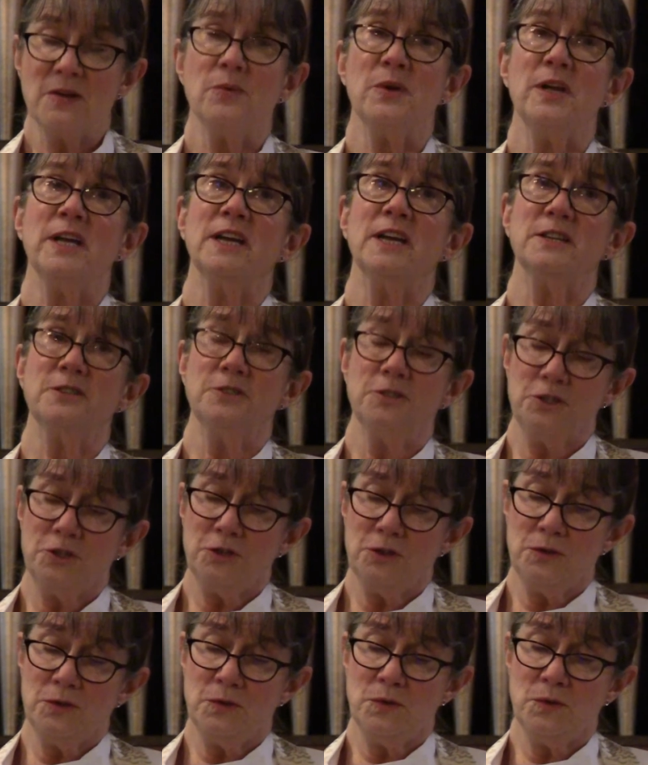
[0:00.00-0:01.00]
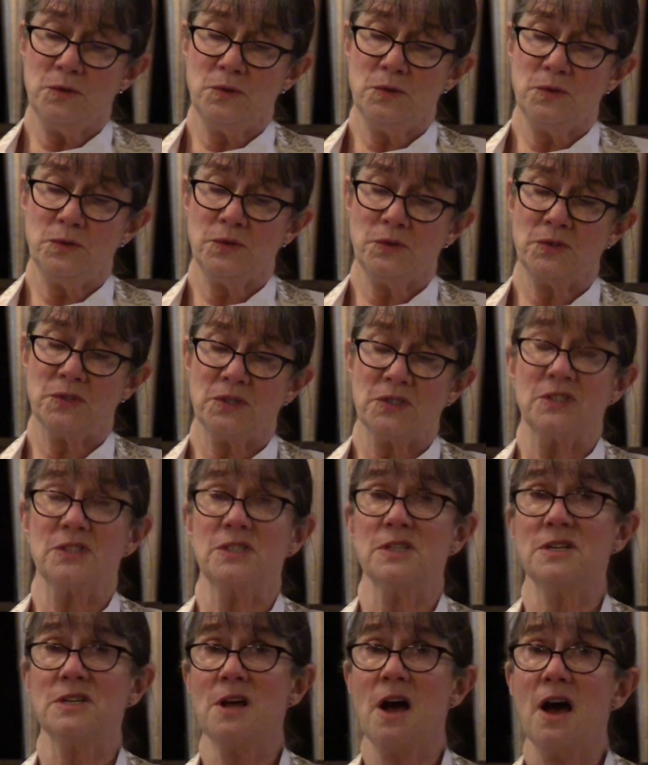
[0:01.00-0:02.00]
We can choose
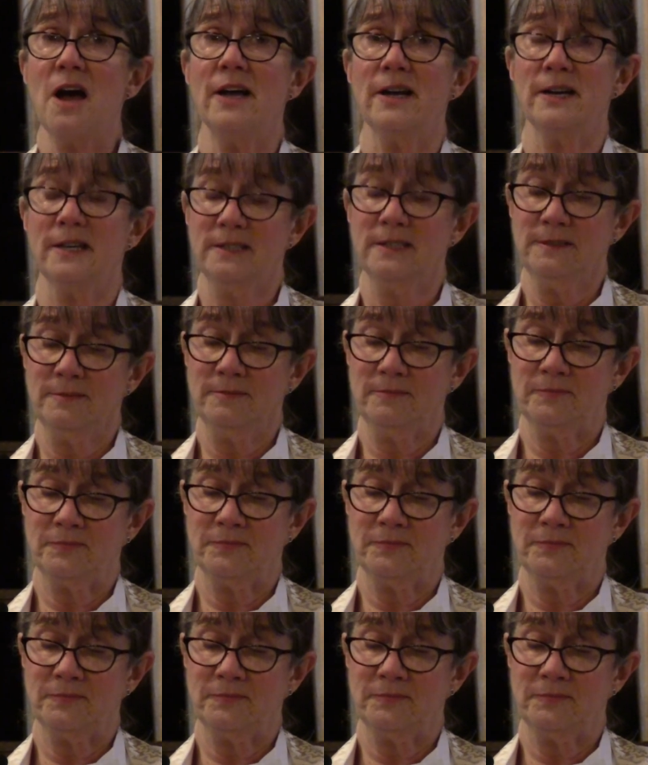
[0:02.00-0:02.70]
denial,